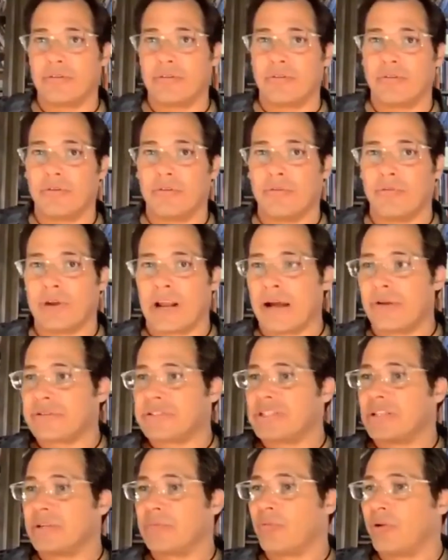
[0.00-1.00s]
when I
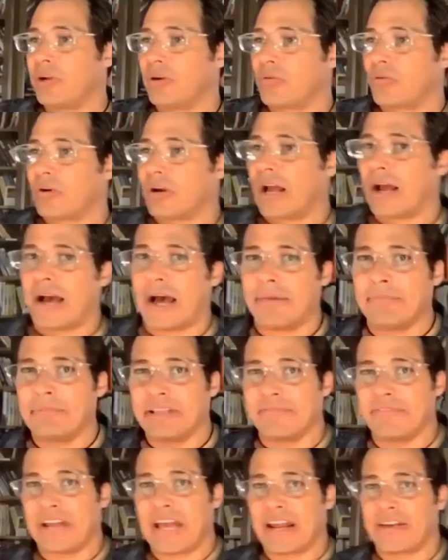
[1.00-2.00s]
was in the Marine Corps, and I'm
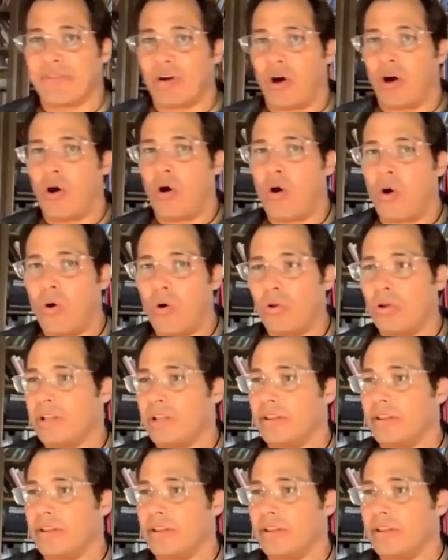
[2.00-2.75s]
living out of a hole